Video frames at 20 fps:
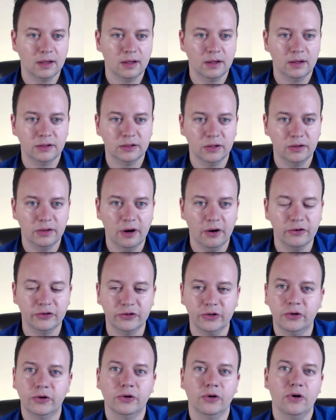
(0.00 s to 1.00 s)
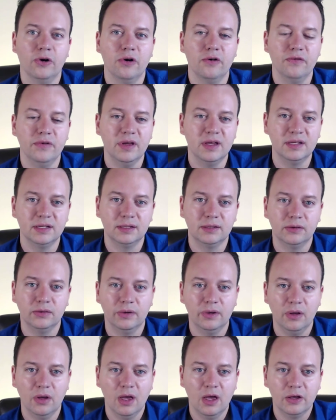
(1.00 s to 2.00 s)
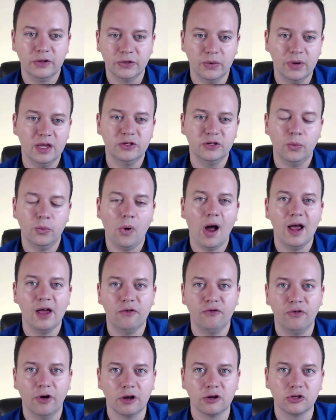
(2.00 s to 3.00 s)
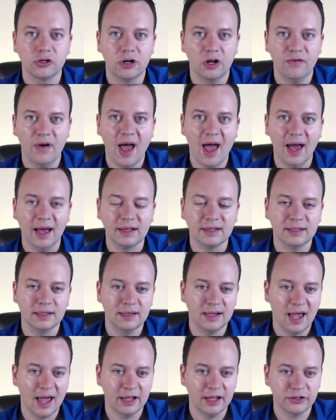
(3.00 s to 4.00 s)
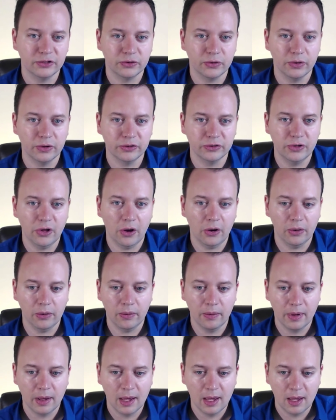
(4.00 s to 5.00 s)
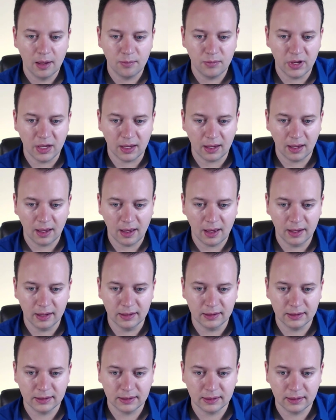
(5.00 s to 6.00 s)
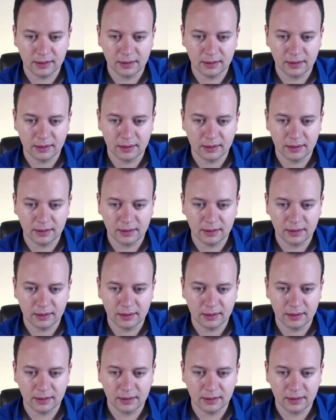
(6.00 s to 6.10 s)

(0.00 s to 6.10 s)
So there's a curve. So is y a function of x? And the answer is no, because